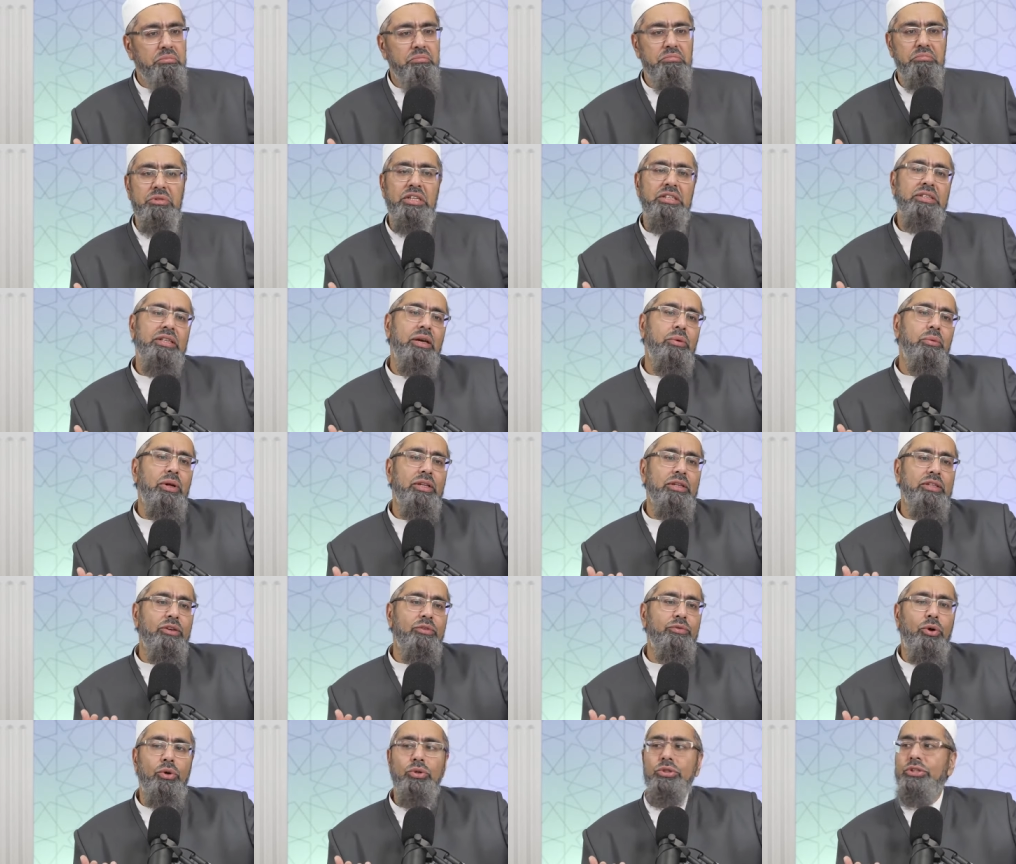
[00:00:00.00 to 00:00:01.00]
They say, well,
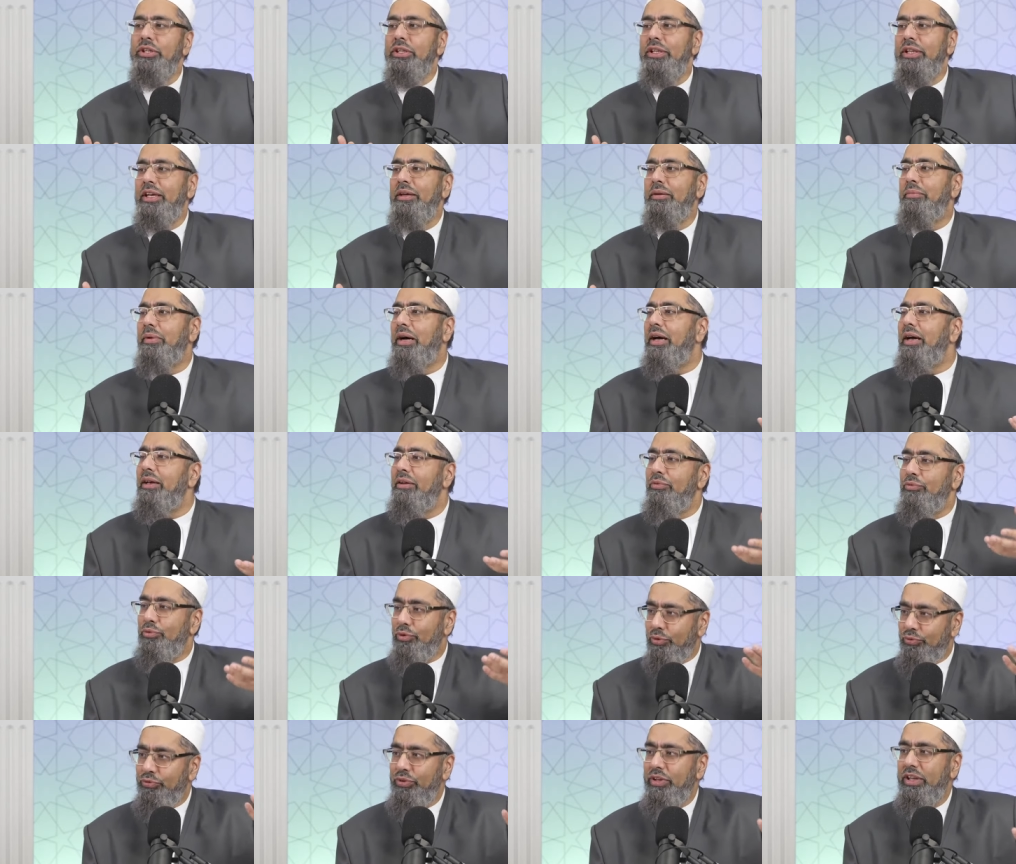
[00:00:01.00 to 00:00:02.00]
devotionally by
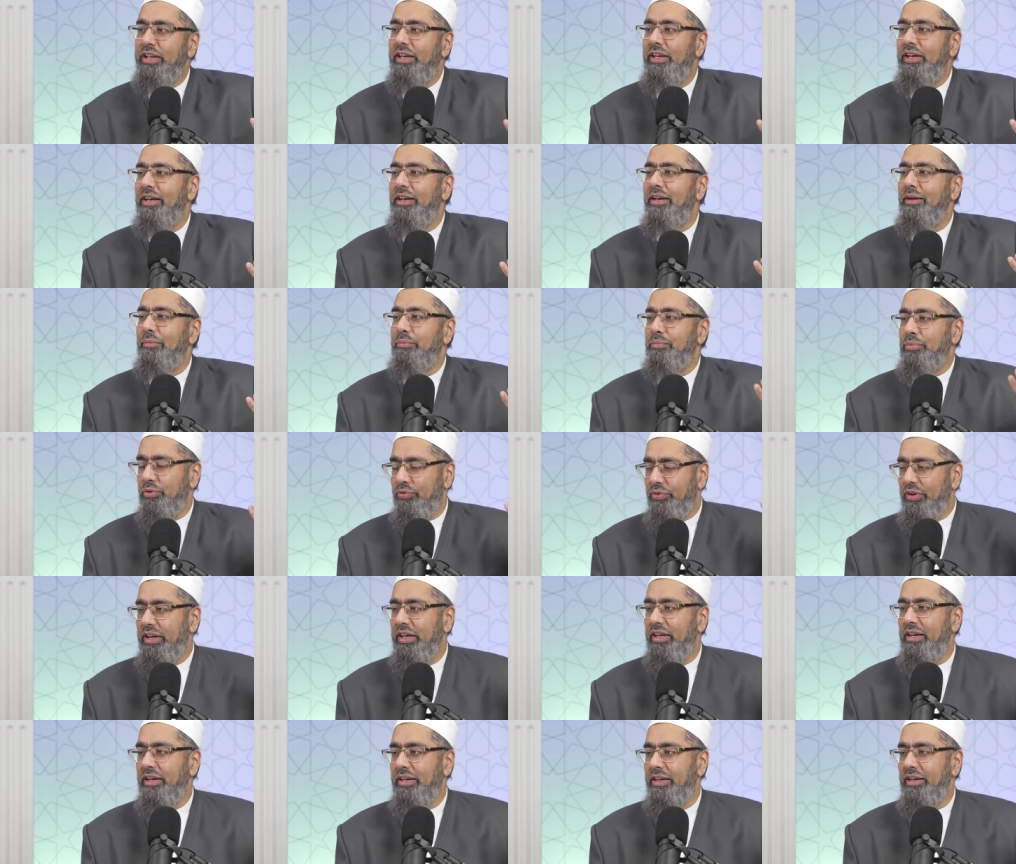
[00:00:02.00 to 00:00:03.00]
fulfilling a
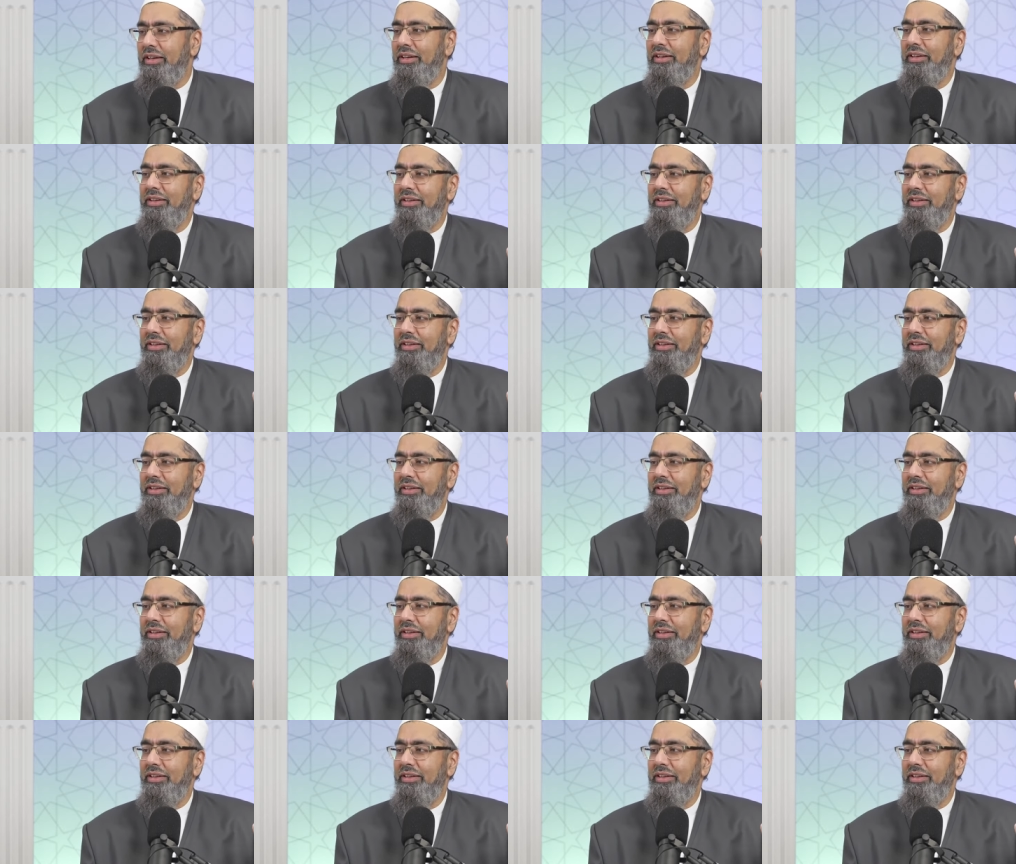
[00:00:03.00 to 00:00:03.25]
prophetic,